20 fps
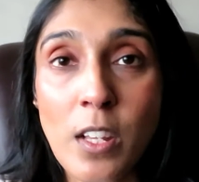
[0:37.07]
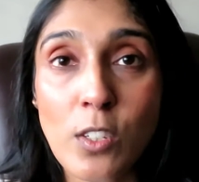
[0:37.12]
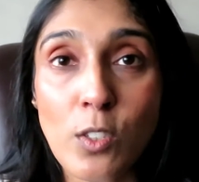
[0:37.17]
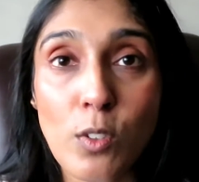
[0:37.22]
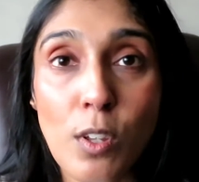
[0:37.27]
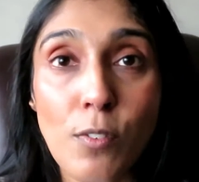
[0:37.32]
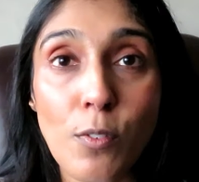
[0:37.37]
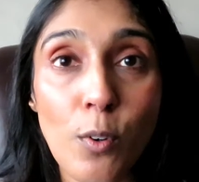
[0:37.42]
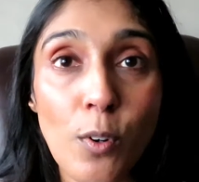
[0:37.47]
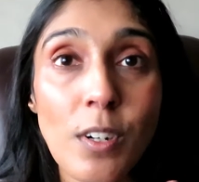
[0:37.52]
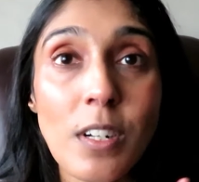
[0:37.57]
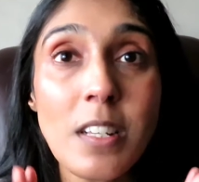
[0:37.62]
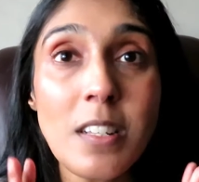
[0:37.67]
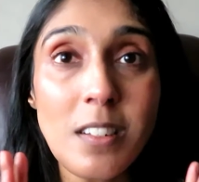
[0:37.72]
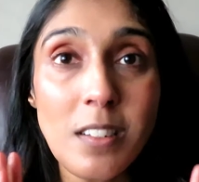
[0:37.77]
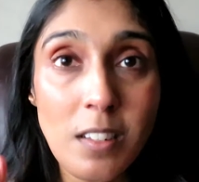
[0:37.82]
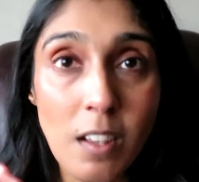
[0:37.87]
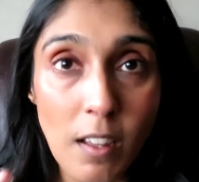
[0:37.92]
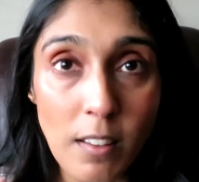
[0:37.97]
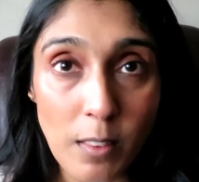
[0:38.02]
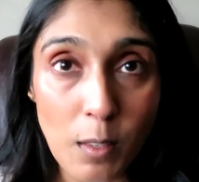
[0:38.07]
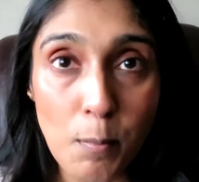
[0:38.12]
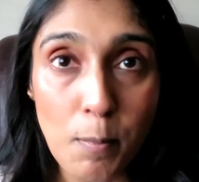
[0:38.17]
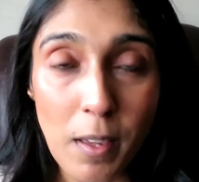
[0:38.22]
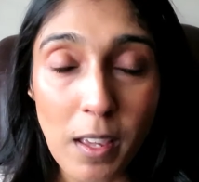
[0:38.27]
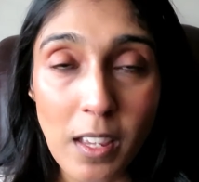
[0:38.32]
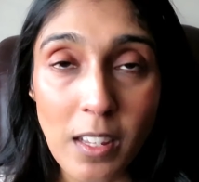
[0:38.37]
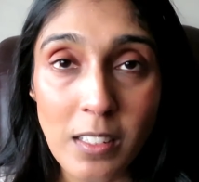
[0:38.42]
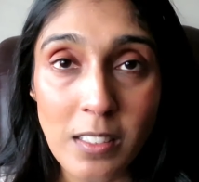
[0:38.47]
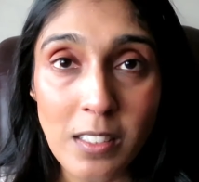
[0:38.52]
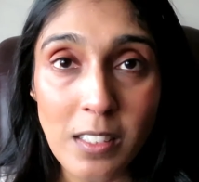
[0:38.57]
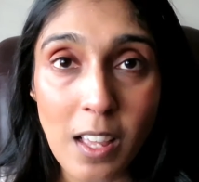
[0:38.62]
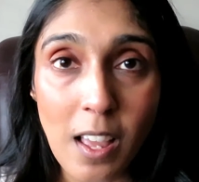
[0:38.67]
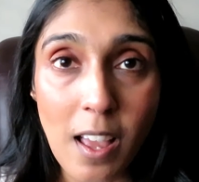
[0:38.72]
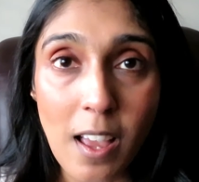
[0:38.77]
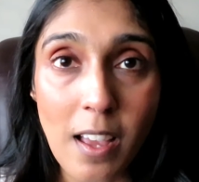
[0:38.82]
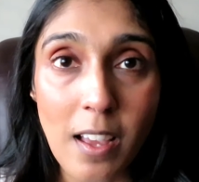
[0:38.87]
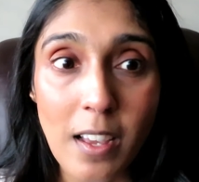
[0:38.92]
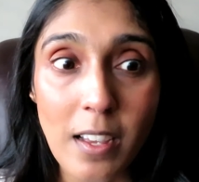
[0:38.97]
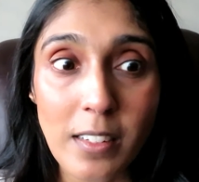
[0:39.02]
So I've already done the base,
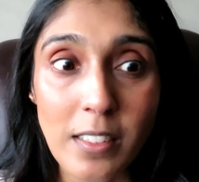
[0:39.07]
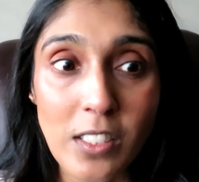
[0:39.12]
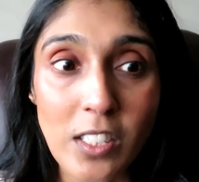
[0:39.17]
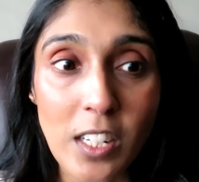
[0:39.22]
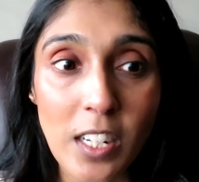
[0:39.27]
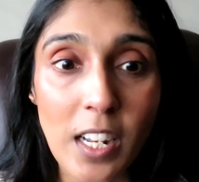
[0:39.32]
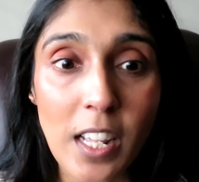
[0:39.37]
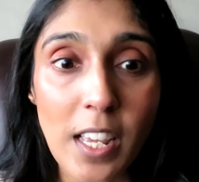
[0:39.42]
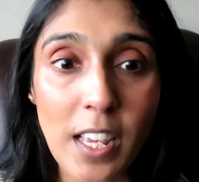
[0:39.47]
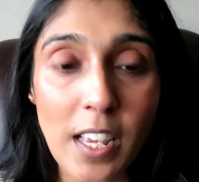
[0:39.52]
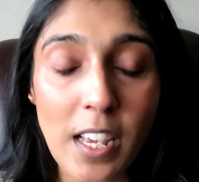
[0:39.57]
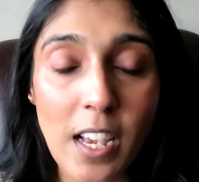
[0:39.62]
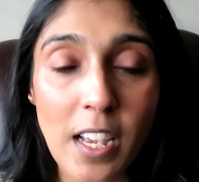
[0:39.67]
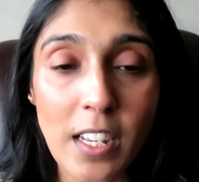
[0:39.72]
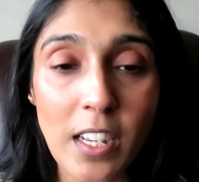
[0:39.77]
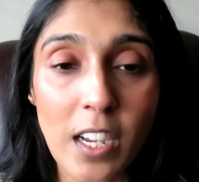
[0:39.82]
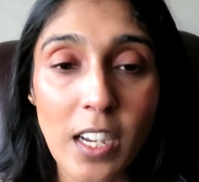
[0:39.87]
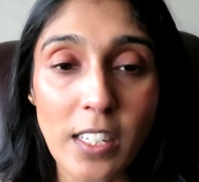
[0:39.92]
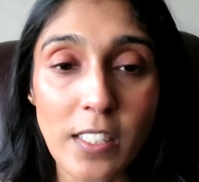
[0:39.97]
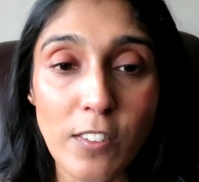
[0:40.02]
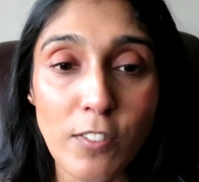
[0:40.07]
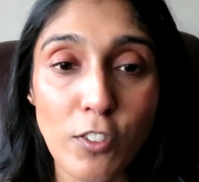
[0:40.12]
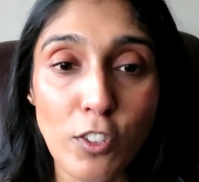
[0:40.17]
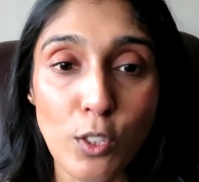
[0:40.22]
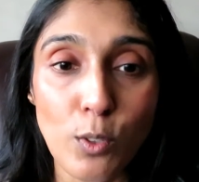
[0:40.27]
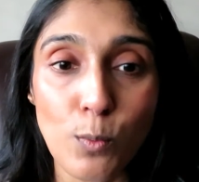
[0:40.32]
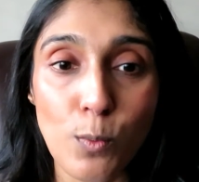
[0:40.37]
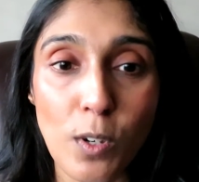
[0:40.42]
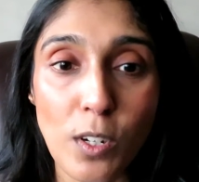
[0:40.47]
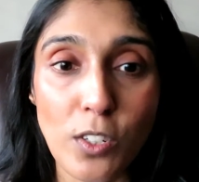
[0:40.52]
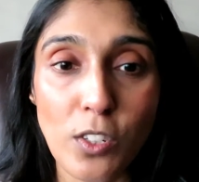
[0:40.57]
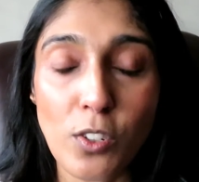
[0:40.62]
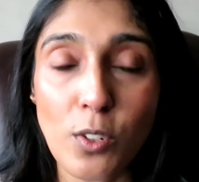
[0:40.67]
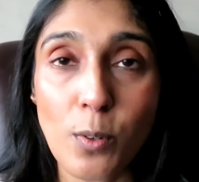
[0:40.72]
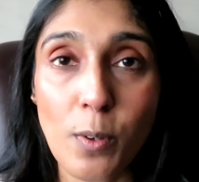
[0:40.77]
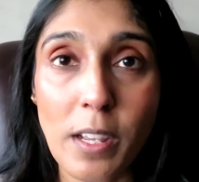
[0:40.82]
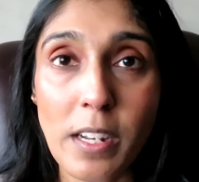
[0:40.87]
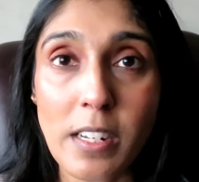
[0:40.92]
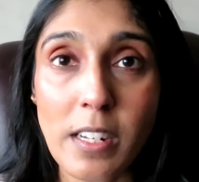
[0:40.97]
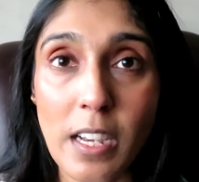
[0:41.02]
and today I kind of just want to
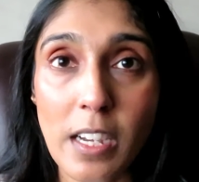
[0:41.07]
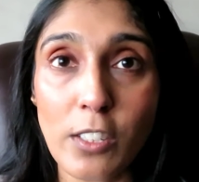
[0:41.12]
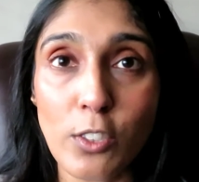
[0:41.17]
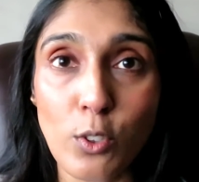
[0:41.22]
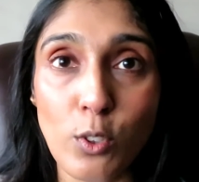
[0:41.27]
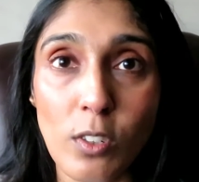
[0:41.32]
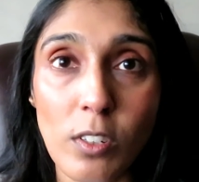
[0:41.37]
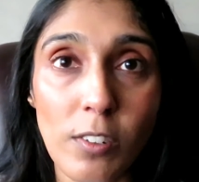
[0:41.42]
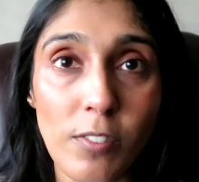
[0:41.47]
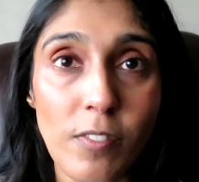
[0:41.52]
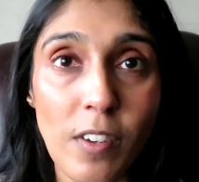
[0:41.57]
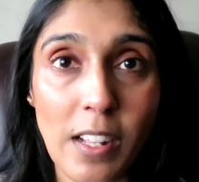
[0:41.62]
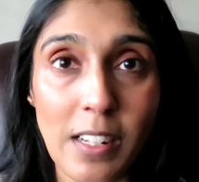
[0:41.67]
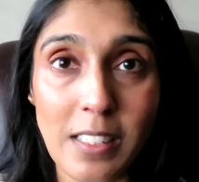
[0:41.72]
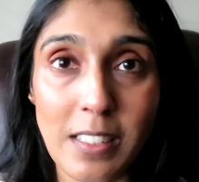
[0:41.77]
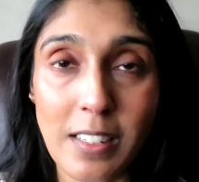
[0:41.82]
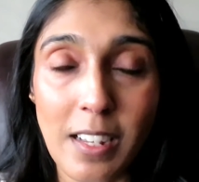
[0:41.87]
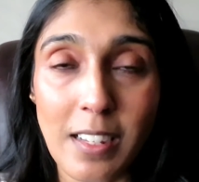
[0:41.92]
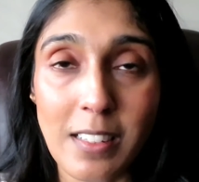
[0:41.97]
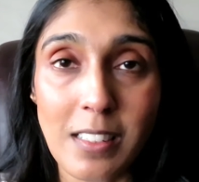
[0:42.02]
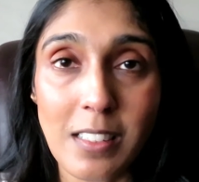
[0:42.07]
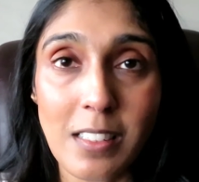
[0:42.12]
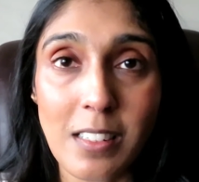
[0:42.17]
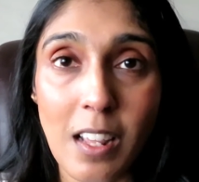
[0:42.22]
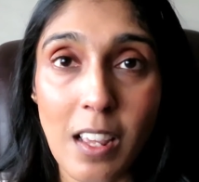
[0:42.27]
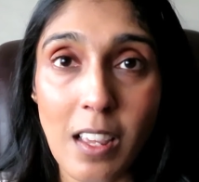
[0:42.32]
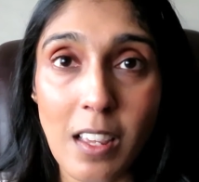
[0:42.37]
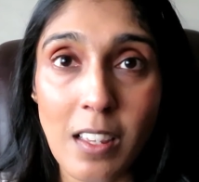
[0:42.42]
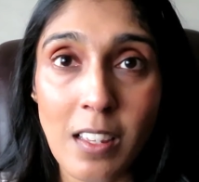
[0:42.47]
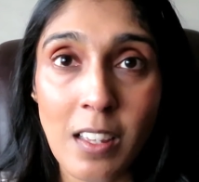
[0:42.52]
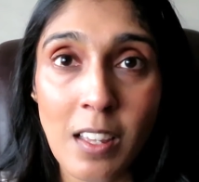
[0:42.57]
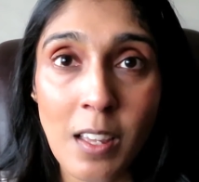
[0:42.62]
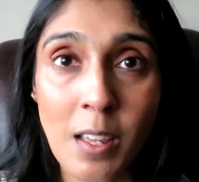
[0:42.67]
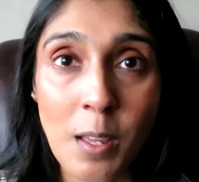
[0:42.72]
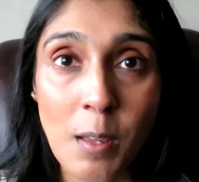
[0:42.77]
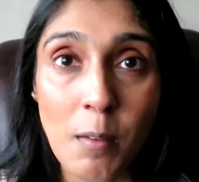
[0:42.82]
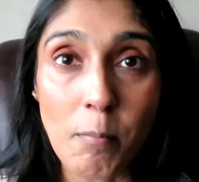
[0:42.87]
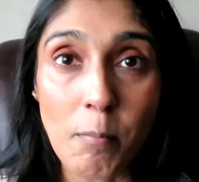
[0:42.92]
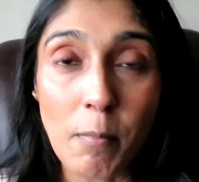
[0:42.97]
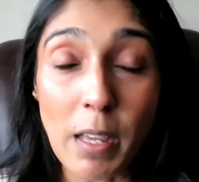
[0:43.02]
do a natural Valentine's Day
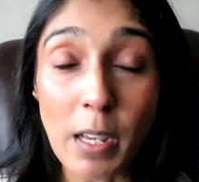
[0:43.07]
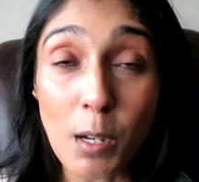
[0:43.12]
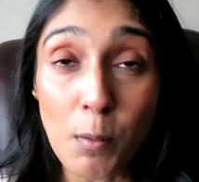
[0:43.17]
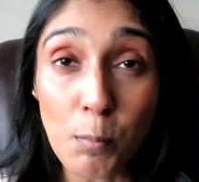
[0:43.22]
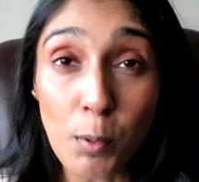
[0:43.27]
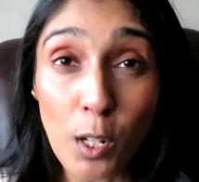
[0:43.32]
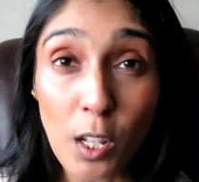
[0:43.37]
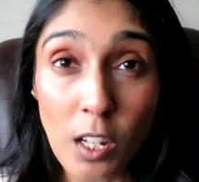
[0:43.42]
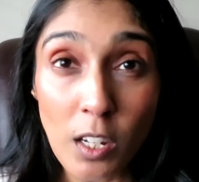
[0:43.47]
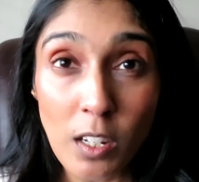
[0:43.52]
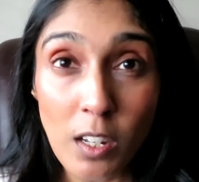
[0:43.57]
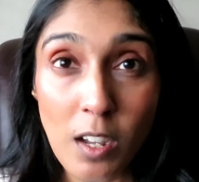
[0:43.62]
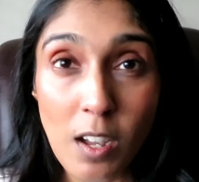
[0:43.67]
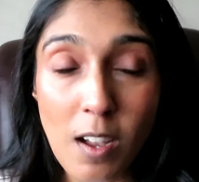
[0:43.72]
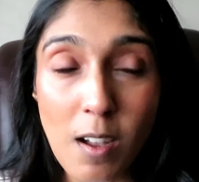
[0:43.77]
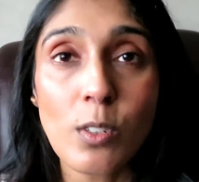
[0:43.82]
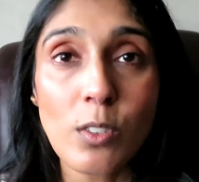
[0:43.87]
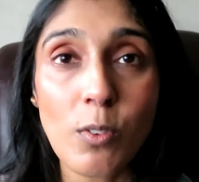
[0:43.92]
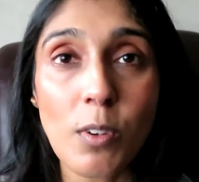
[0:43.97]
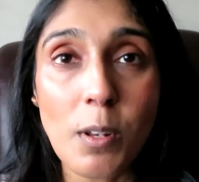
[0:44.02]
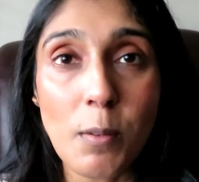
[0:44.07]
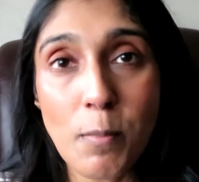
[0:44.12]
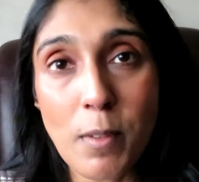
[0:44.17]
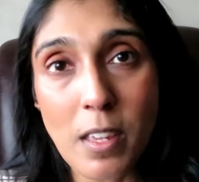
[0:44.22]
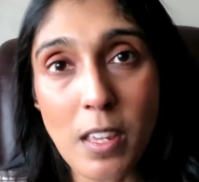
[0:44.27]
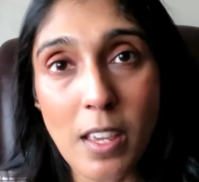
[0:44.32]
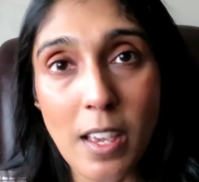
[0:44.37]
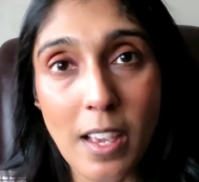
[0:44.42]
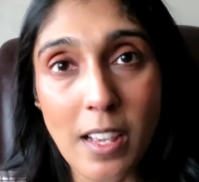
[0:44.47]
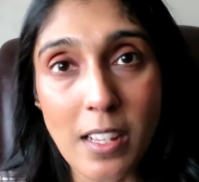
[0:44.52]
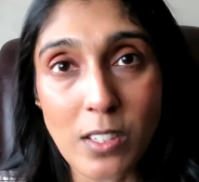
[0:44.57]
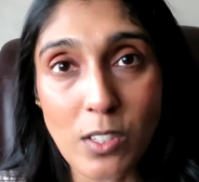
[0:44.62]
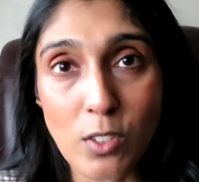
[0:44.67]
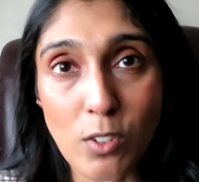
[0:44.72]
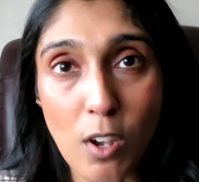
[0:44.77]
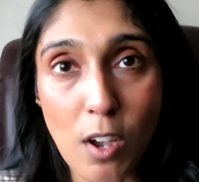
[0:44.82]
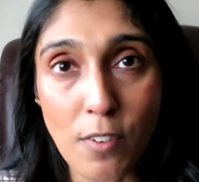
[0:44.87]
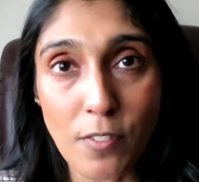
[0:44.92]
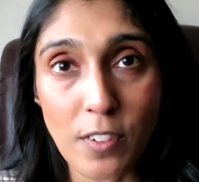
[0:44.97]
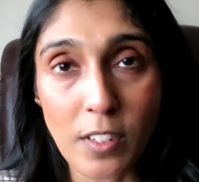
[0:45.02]
makeup look. So it's going to be a
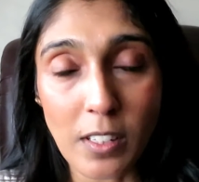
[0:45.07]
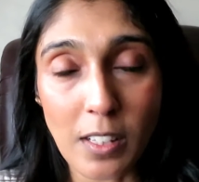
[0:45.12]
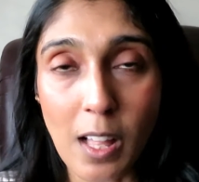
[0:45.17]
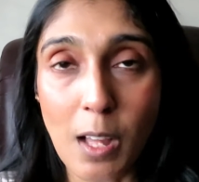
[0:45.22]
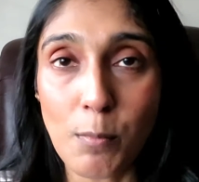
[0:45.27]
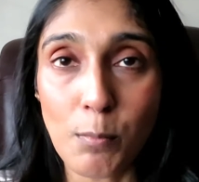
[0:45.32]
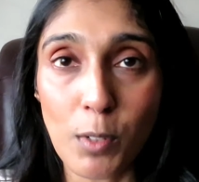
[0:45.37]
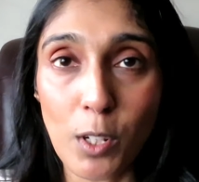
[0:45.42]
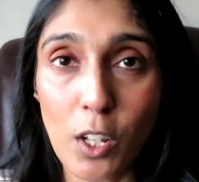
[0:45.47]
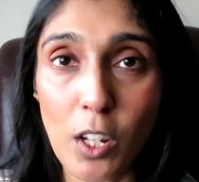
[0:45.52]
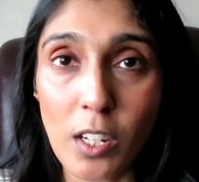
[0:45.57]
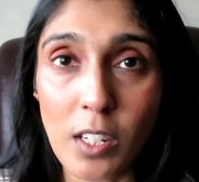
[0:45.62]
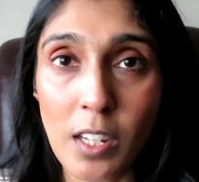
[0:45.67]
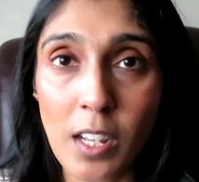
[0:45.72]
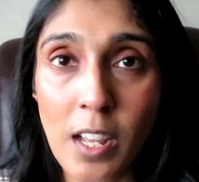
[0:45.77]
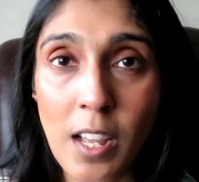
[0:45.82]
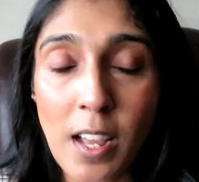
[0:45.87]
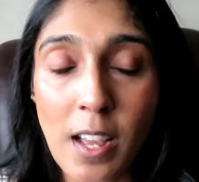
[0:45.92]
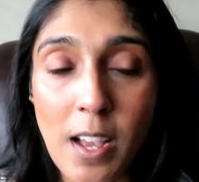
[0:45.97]
soft glam look.